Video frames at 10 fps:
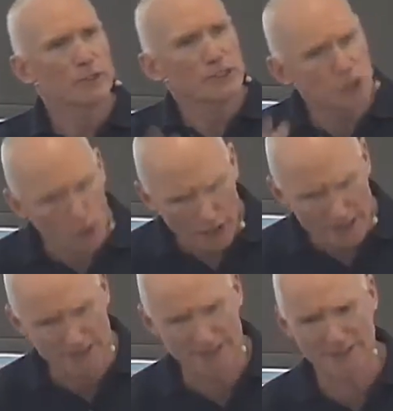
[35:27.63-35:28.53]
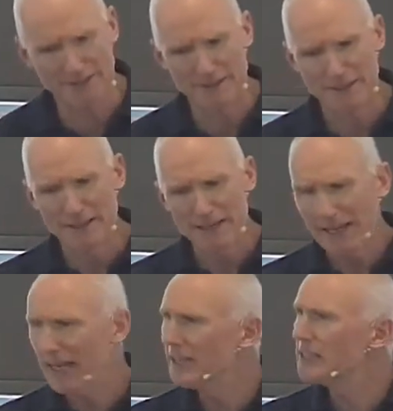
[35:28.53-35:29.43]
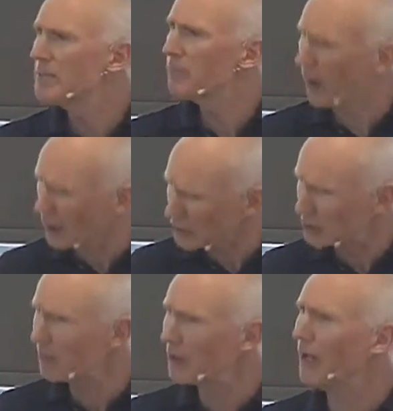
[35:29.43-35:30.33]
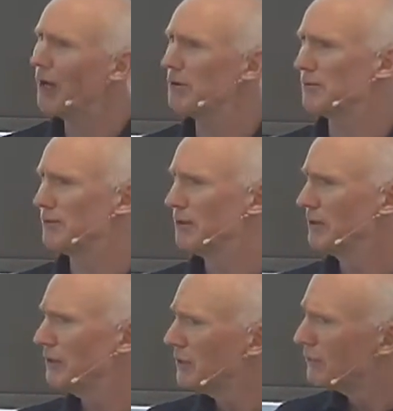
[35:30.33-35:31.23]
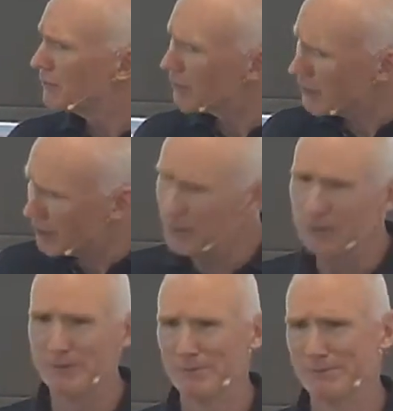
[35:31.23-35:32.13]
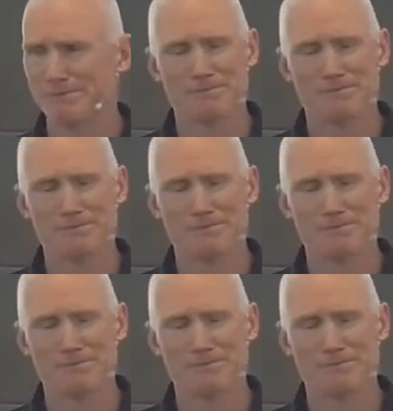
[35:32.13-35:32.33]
Rejoice in his impossible love for you.